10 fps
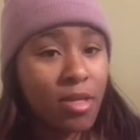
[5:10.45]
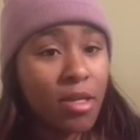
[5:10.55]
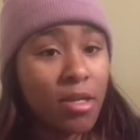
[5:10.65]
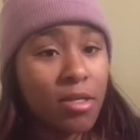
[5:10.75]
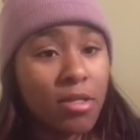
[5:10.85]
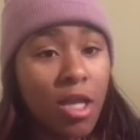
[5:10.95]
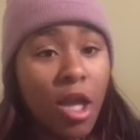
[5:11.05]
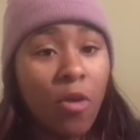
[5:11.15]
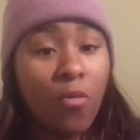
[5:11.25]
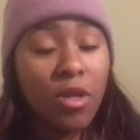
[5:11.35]
because
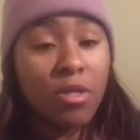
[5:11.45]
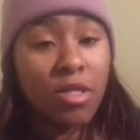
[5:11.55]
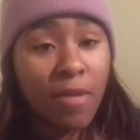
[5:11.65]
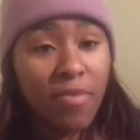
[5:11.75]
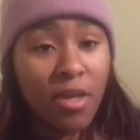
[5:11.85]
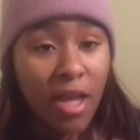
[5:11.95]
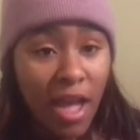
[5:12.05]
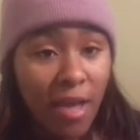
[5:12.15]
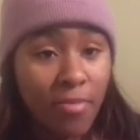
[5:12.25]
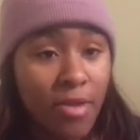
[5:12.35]
when something
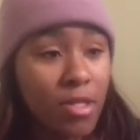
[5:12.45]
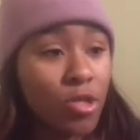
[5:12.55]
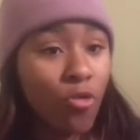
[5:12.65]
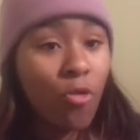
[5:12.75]
happens,